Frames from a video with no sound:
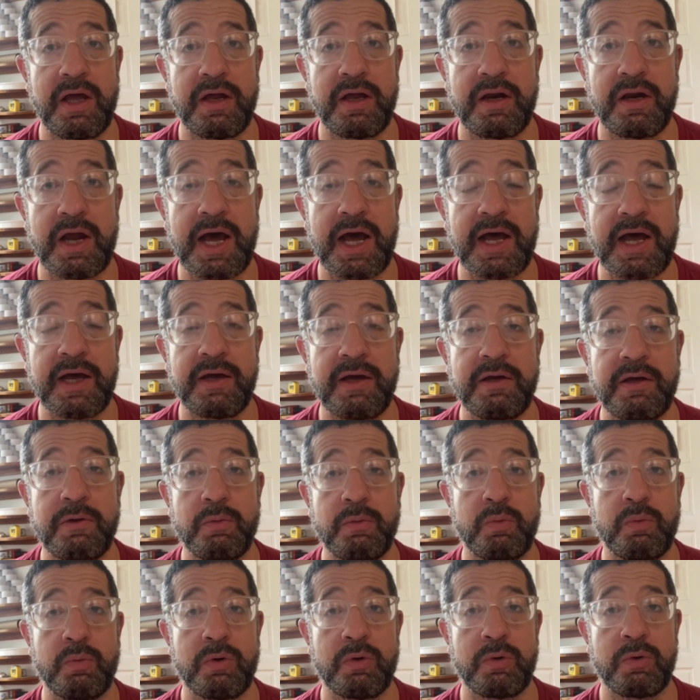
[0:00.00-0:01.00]
and I
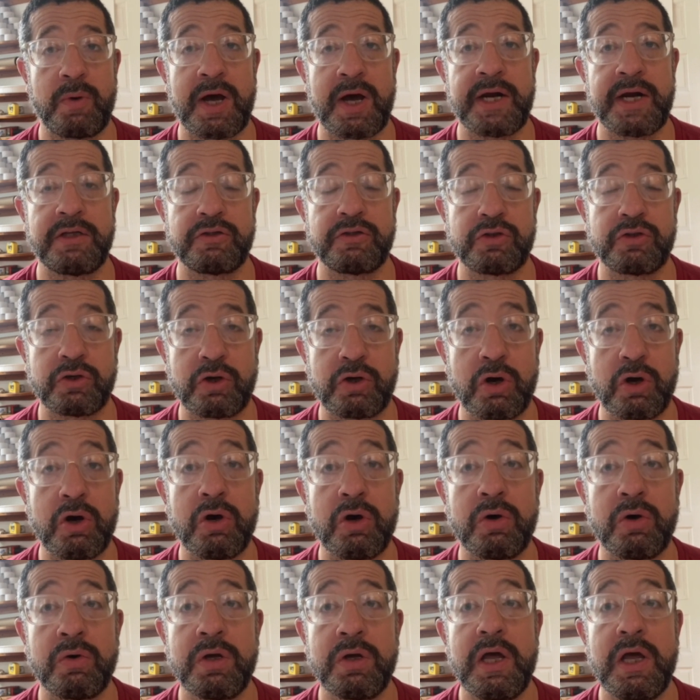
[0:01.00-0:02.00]
would want it to go.